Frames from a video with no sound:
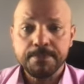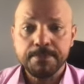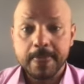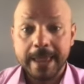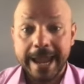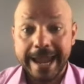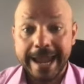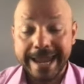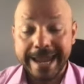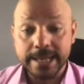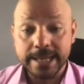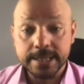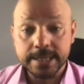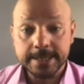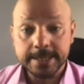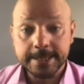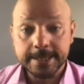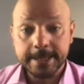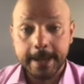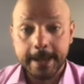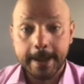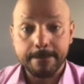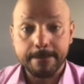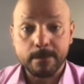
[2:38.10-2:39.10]
And
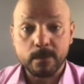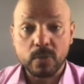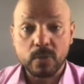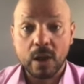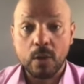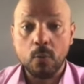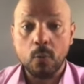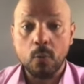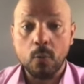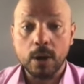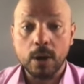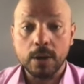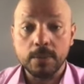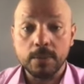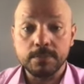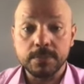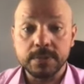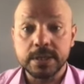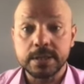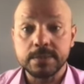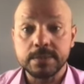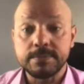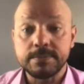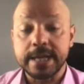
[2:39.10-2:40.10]

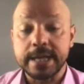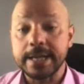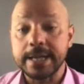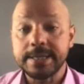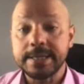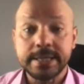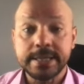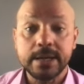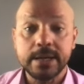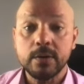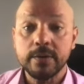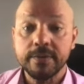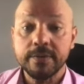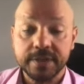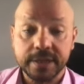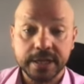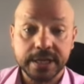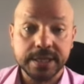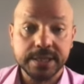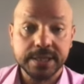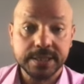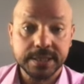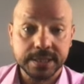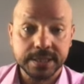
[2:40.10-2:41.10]
the idea of
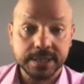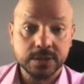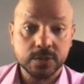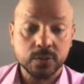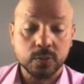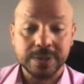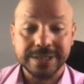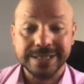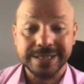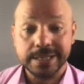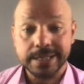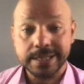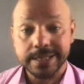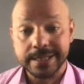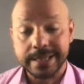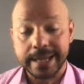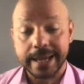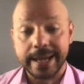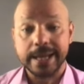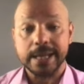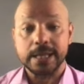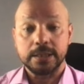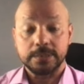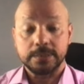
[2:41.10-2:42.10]
this is to
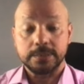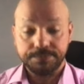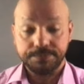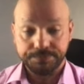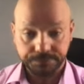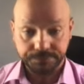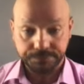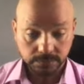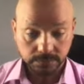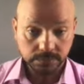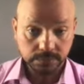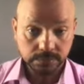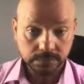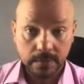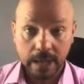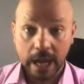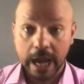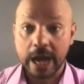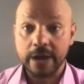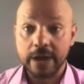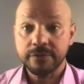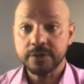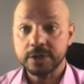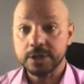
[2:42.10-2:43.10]
understand,
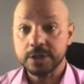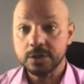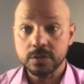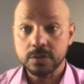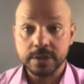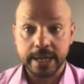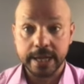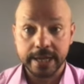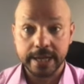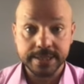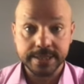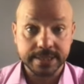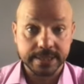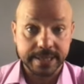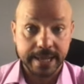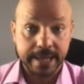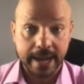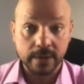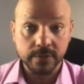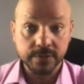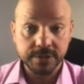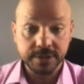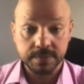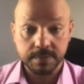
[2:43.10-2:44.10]
after today's
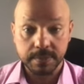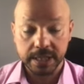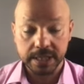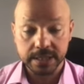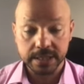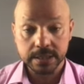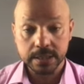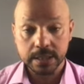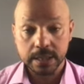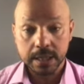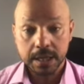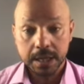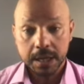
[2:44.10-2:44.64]
announcement,